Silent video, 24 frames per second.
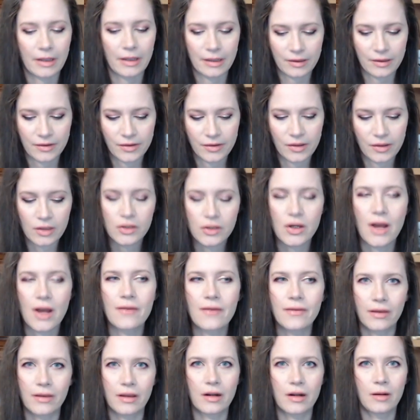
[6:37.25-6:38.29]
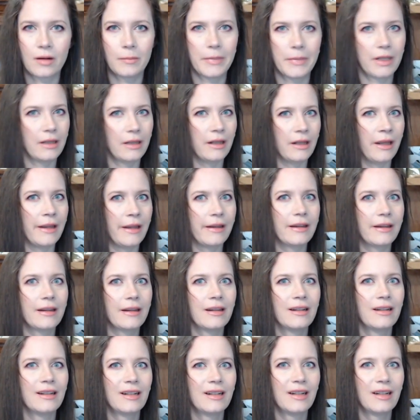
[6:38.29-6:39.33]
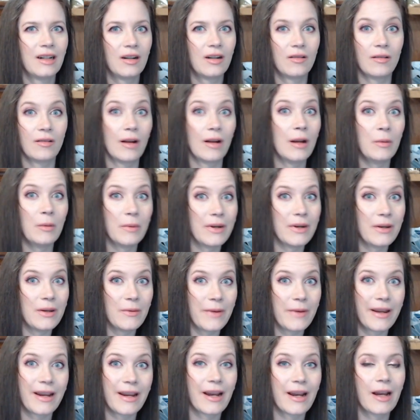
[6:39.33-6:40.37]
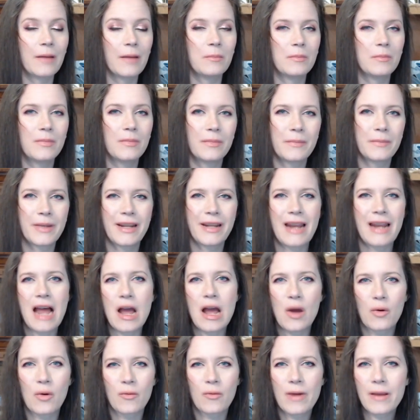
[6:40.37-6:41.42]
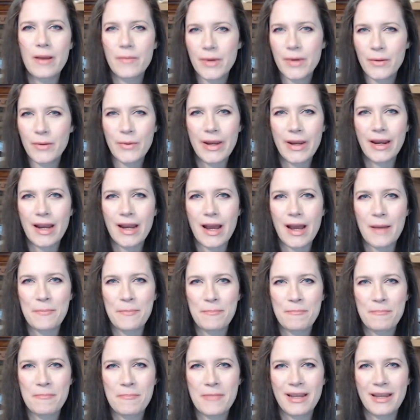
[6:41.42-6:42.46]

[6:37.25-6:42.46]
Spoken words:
Like it starts off a little bit like right when you wake up, but right when you wake up,